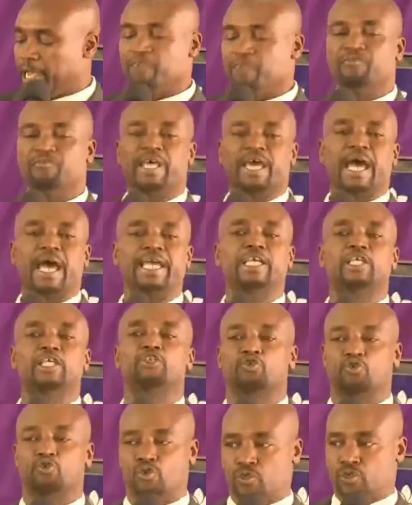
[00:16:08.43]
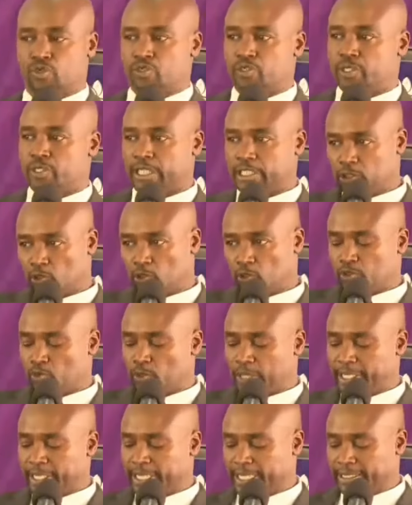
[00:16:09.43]
If there are issues, that is
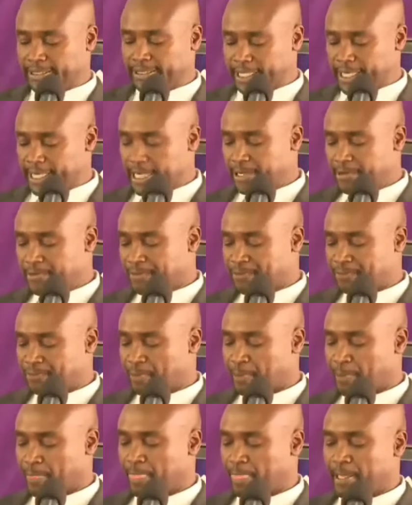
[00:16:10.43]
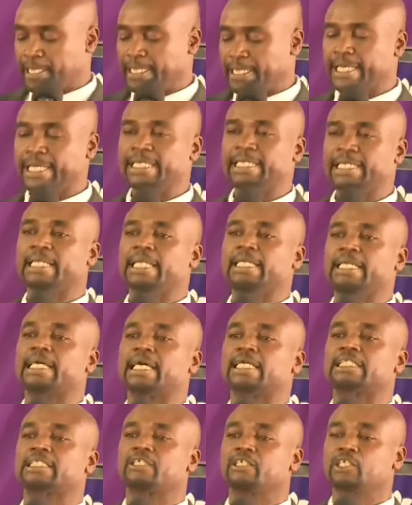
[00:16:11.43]
also what they are saying, then let
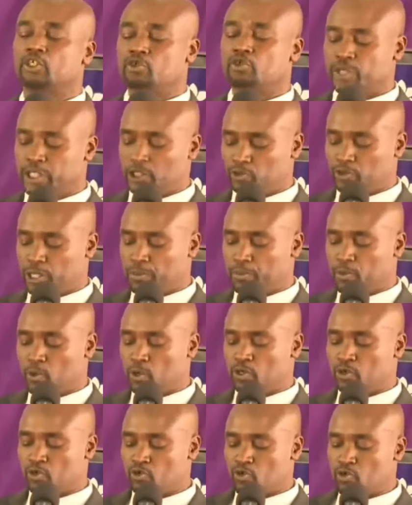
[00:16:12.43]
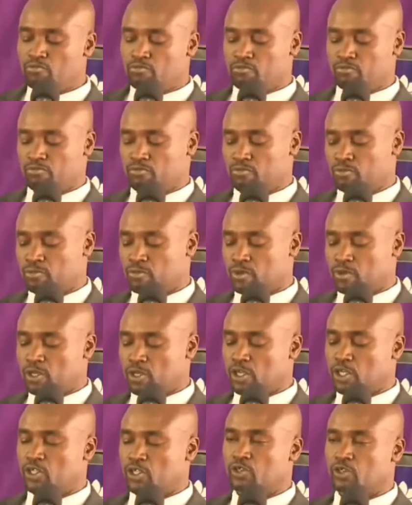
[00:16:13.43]
us retreat to the boardroom,
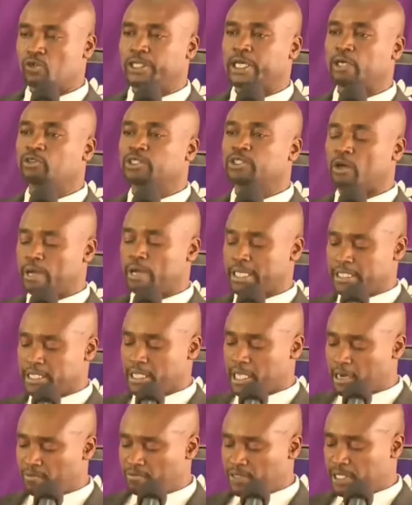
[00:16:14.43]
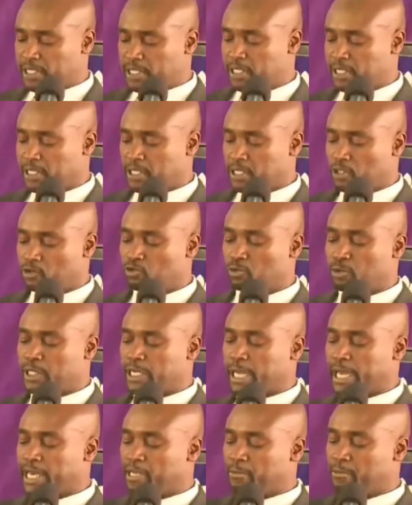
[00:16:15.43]
sort out ourselves,
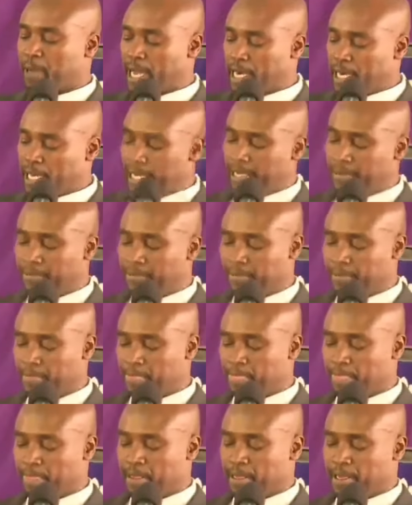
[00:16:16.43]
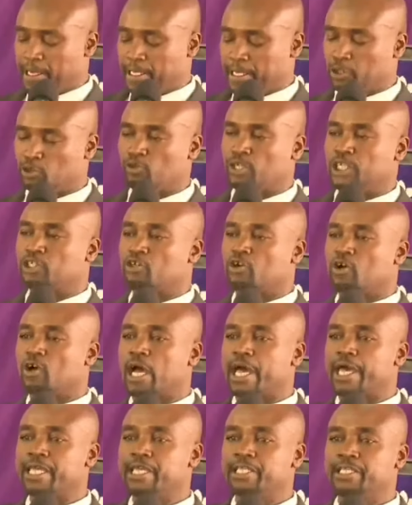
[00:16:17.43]
tupikane pale,
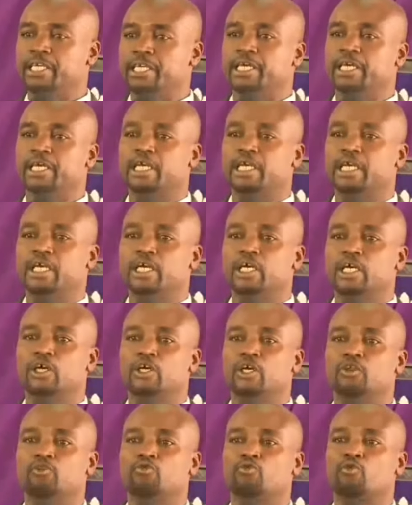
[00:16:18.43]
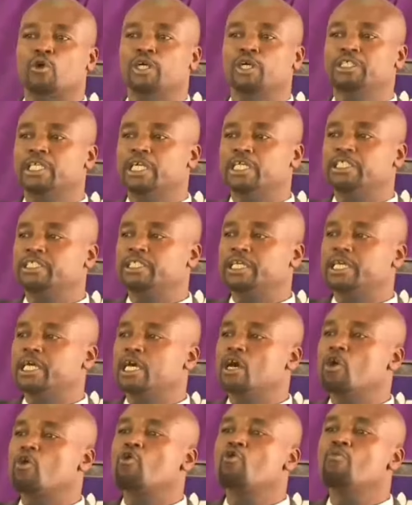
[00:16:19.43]
tukitoka inje,
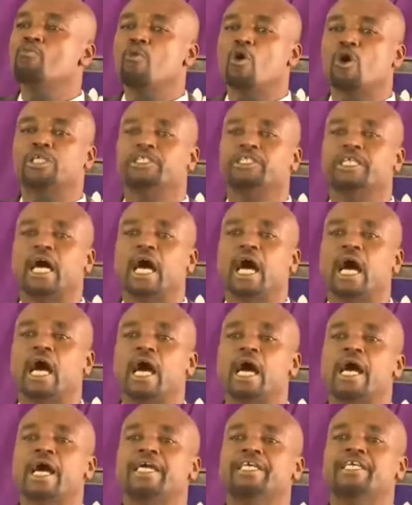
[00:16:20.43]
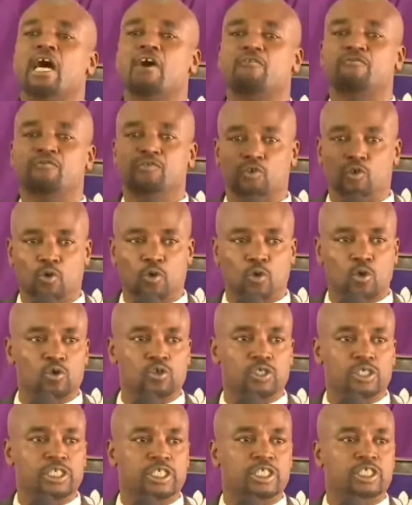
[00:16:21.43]
tuonyeshe umoja ya
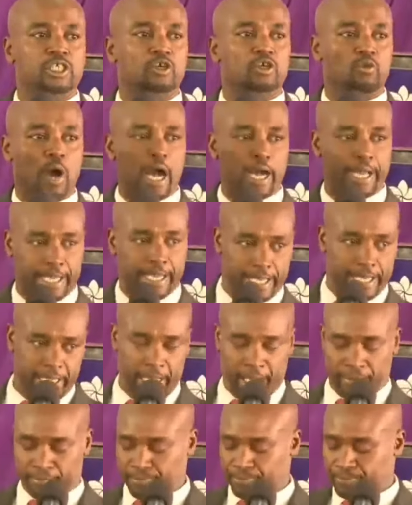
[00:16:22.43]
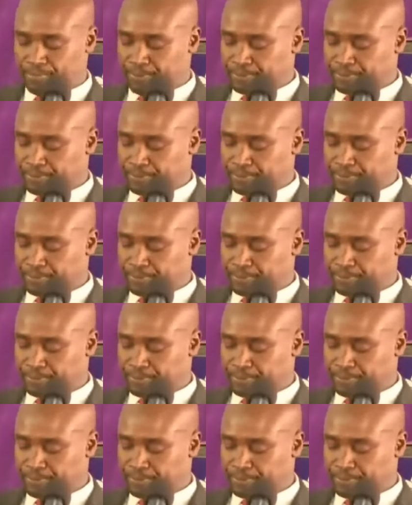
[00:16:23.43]
viongozi wa Kenya.